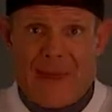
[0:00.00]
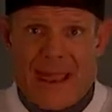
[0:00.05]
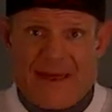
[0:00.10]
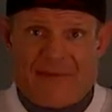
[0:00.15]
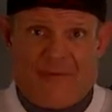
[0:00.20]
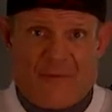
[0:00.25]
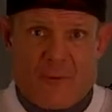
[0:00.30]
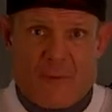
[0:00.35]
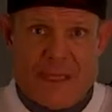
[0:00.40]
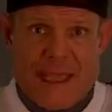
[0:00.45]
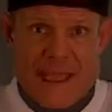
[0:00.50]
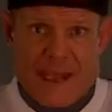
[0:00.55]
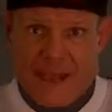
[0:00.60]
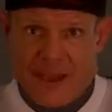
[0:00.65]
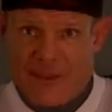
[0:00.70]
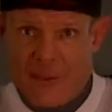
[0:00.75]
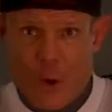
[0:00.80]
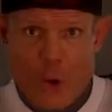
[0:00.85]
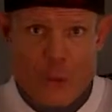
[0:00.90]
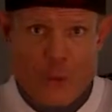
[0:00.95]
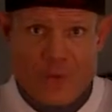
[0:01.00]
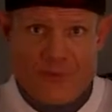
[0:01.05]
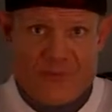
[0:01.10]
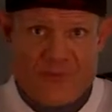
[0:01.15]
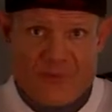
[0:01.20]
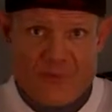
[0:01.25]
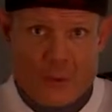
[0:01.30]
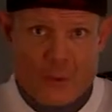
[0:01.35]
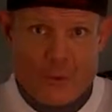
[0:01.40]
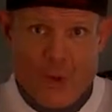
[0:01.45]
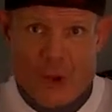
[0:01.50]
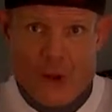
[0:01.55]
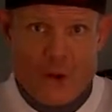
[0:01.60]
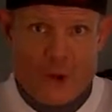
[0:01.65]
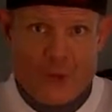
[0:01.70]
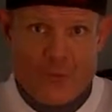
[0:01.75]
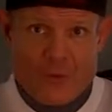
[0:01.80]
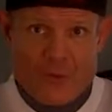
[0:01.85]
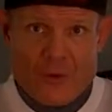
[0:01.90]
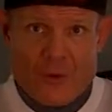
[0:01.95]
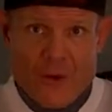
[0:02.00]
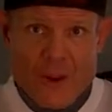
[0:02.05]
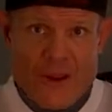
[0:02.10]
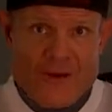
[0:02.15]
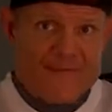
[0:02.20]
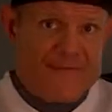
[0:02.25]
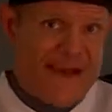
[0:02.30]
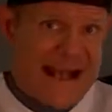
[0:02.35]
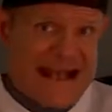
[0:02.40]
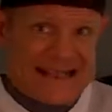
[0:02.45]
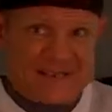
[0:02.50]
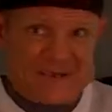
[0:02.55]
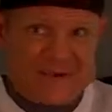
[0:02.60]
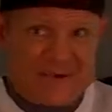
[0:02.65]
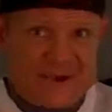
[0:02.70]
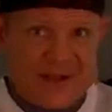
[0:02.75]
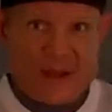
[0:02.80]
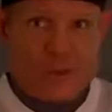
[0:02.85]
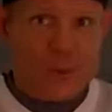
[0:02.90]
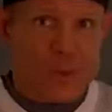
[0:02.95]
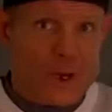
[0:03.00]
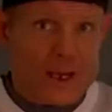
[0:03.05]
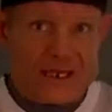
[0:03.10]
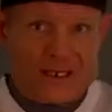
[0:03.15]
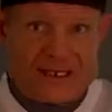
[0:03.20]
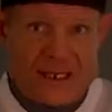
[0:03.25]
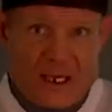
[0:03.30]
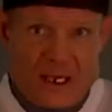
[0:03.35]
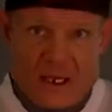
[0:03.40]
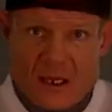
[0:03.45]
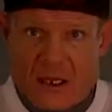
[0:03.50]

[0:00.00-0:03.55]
man for man, in the open field all over, faster than he was,